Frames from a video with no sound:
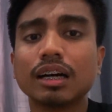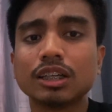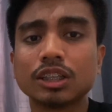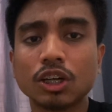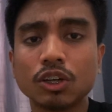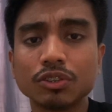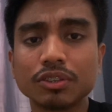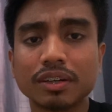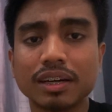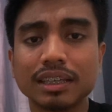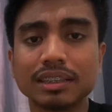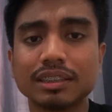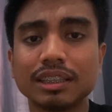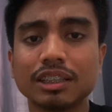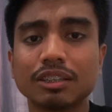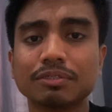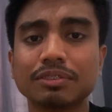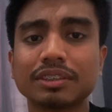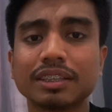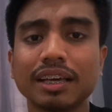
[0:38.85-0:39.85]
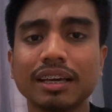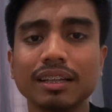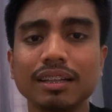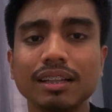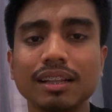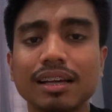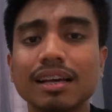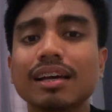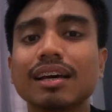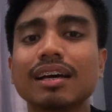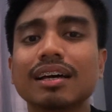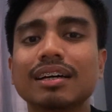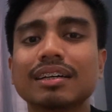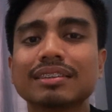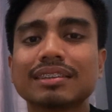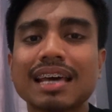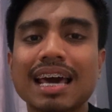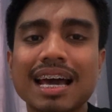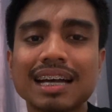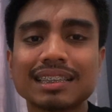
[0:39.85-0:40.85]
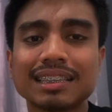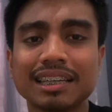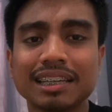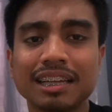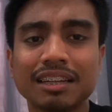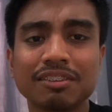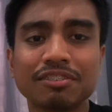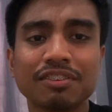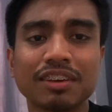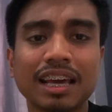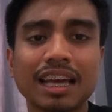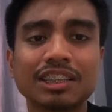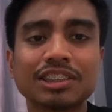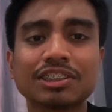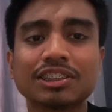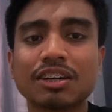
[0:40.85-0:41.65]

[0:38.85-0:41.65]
notarized deed of sale, tax identification